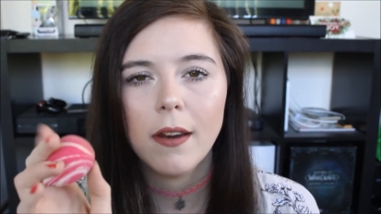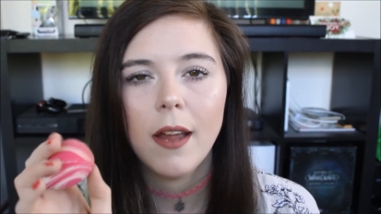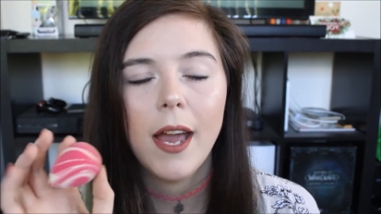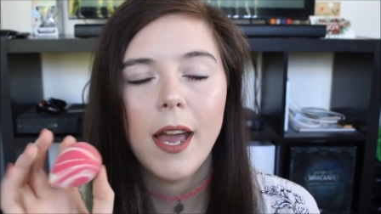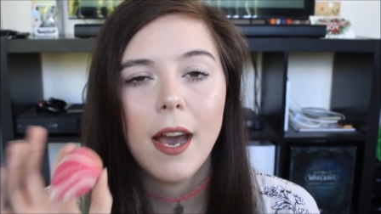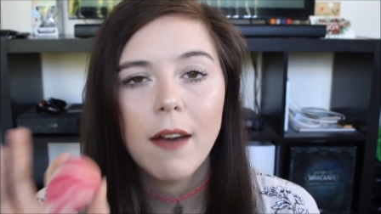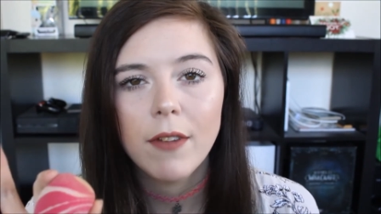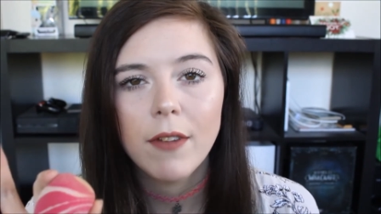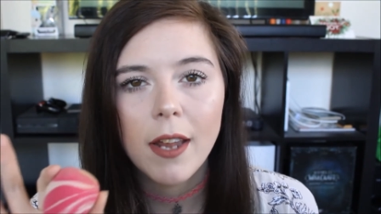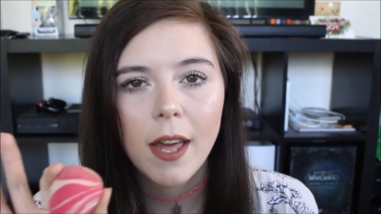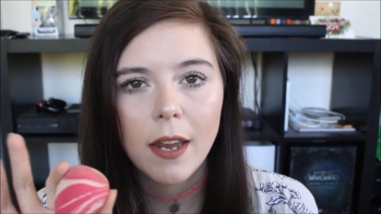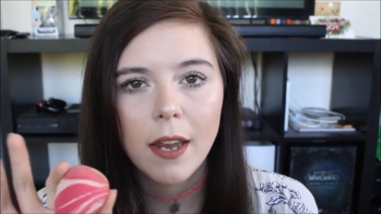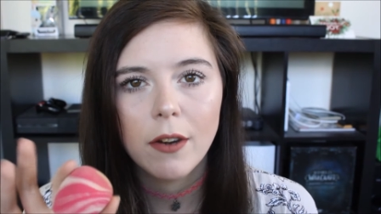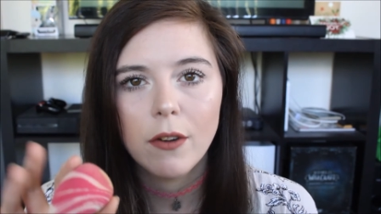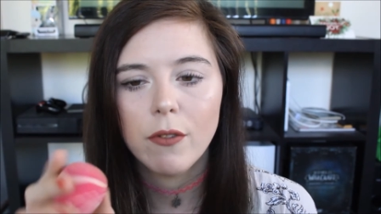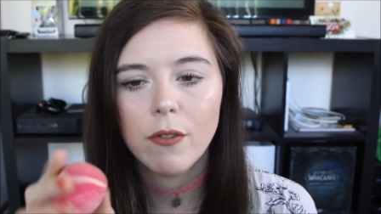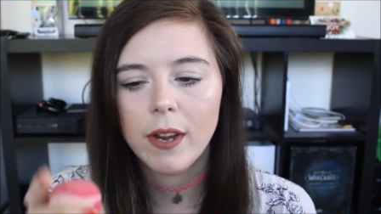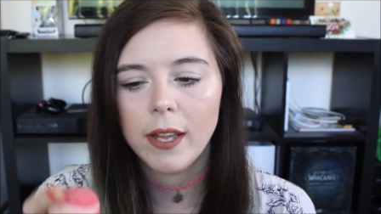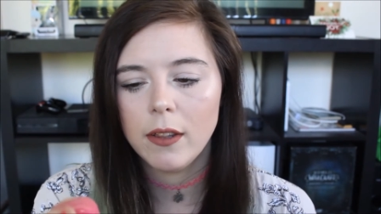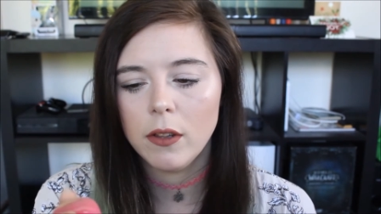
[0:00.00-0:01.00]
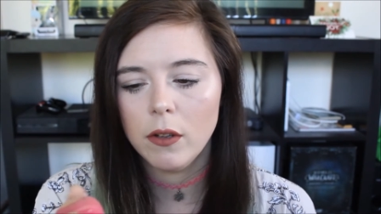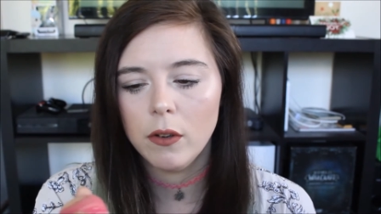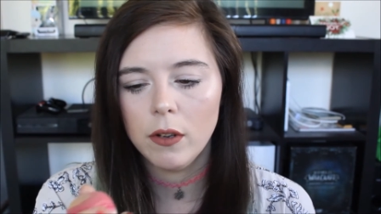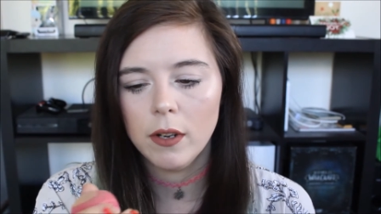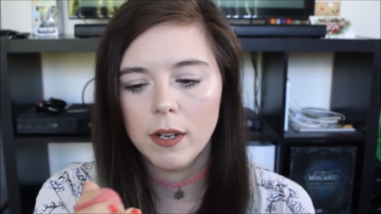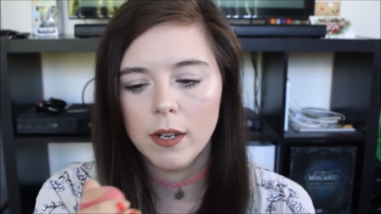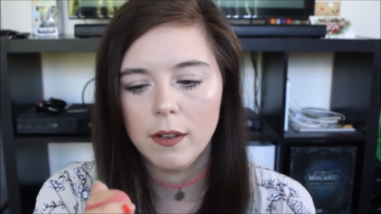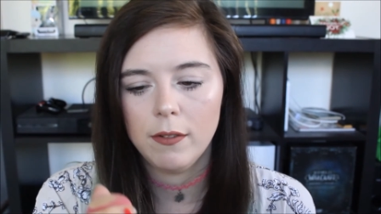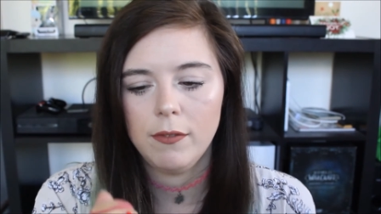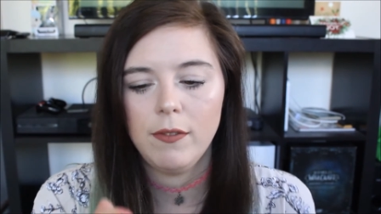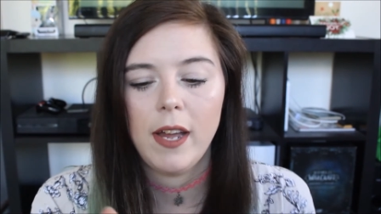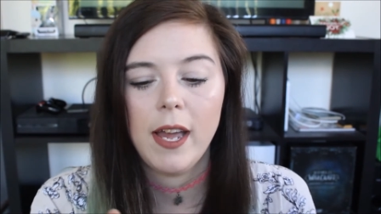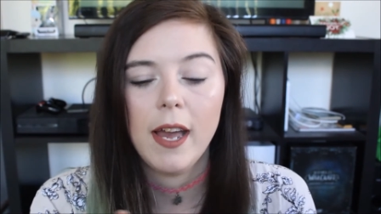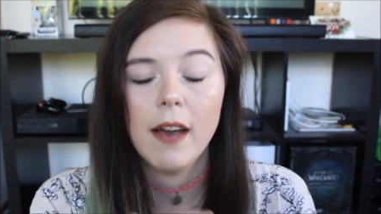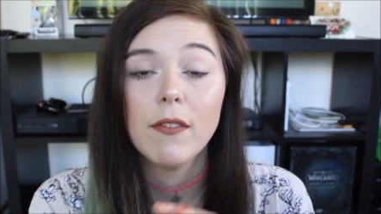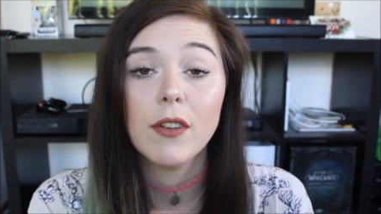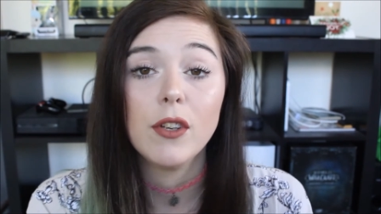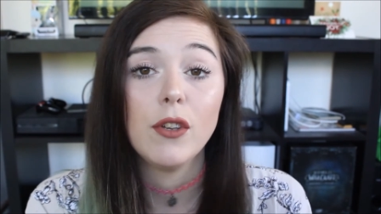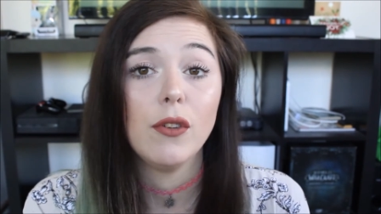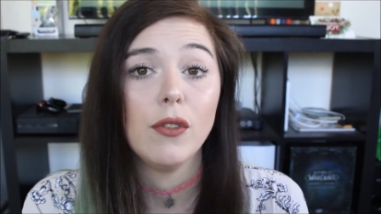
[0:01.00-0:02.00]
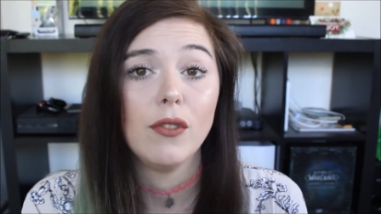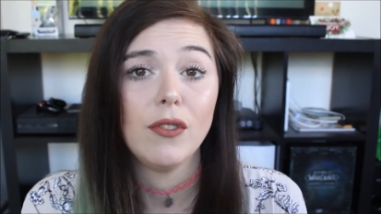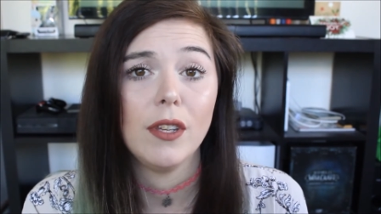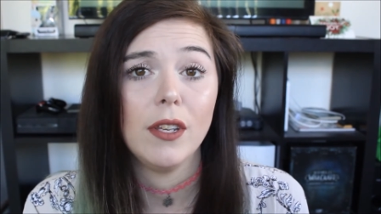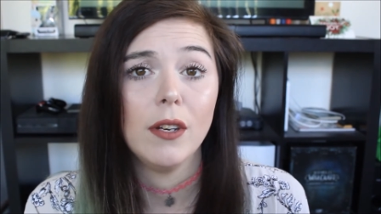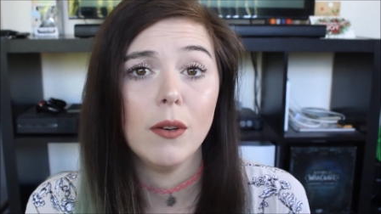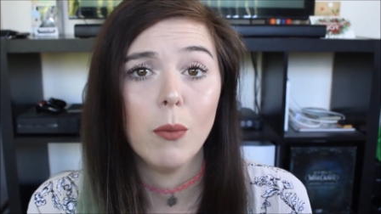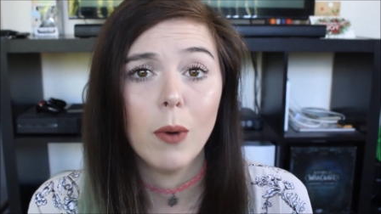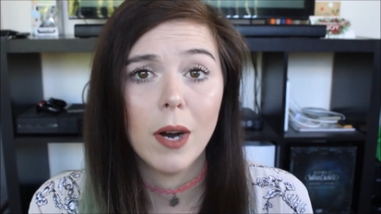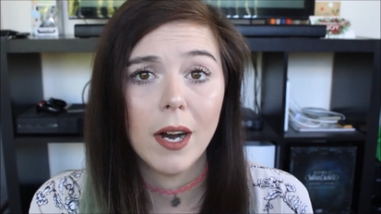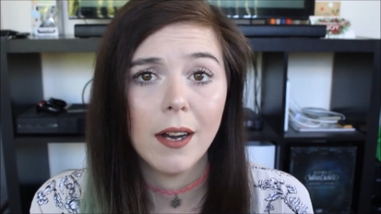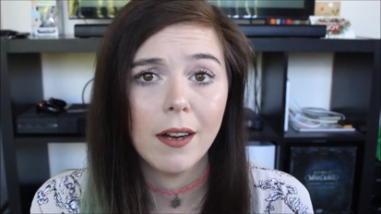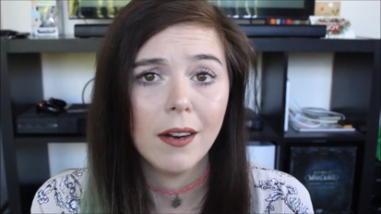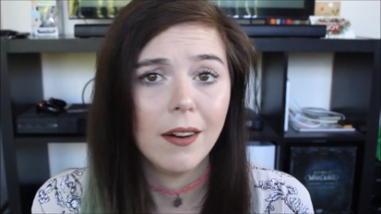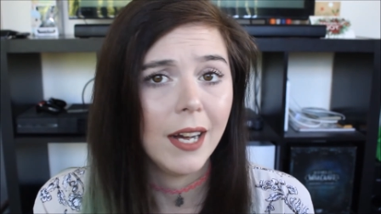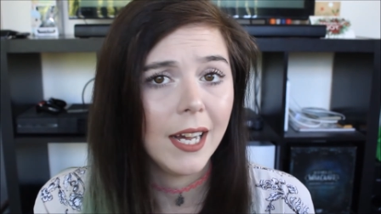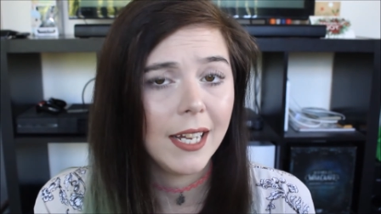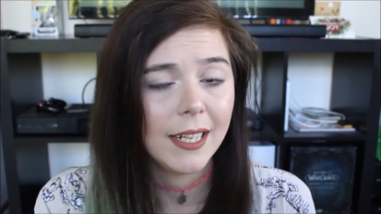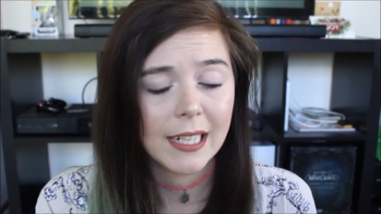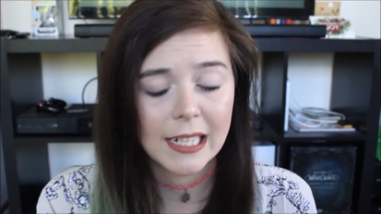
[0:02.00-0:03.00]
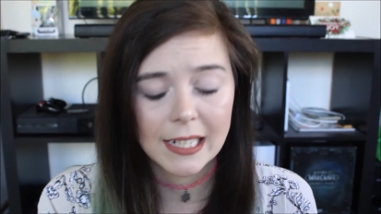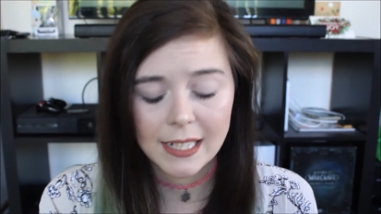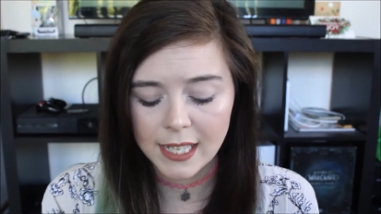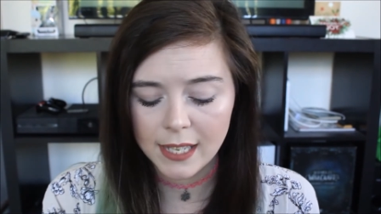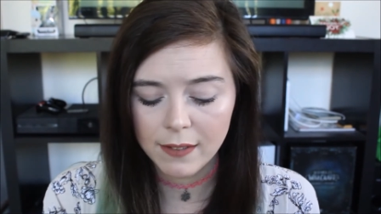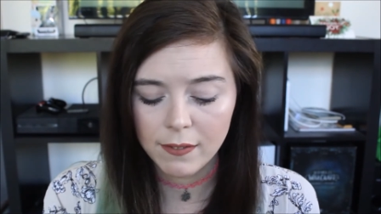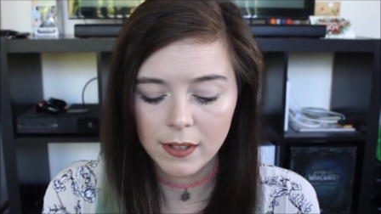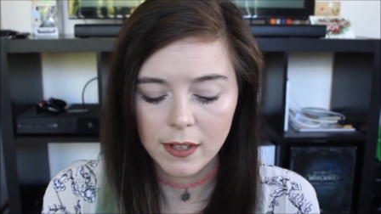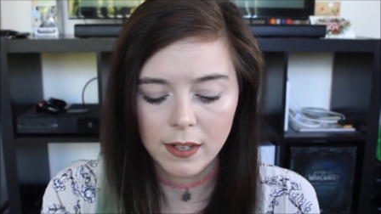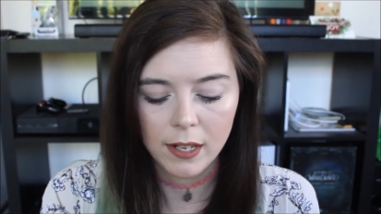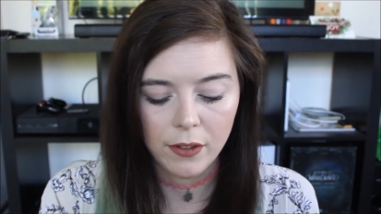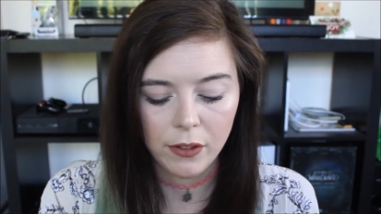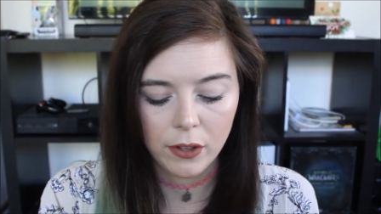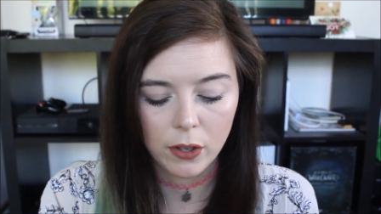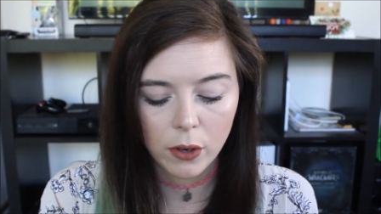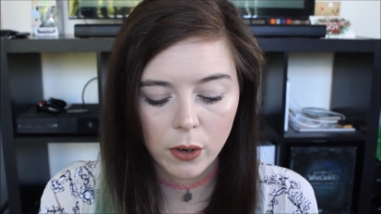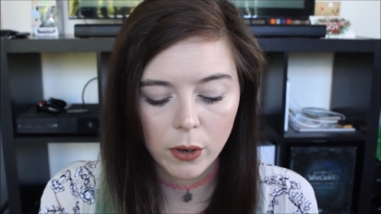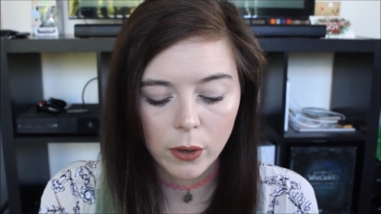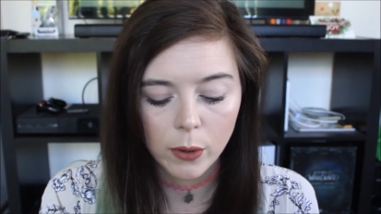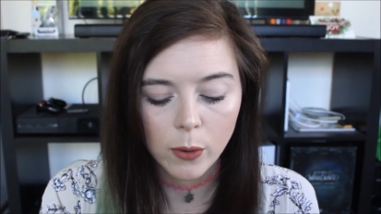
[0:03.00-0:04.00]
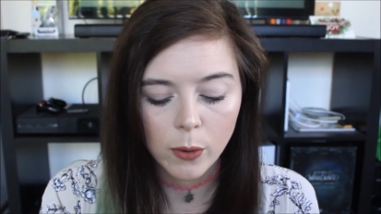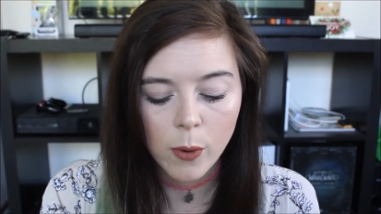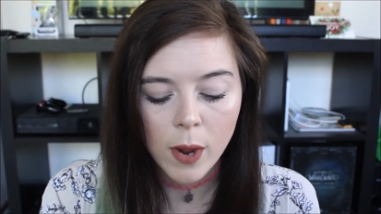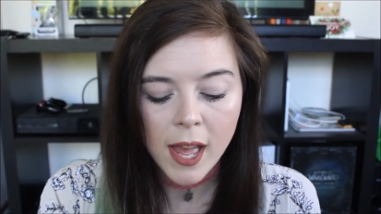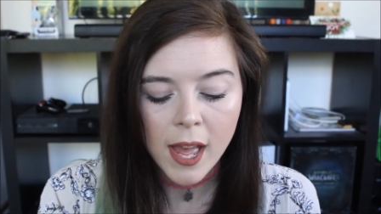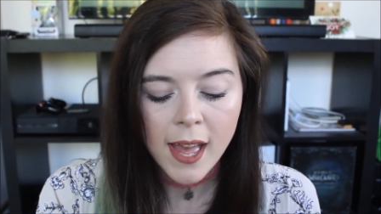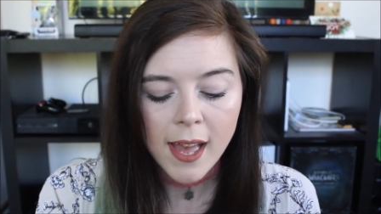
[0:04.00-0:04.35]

I haven't had it around long enough. I haven't used it in a while. I need to give it another go.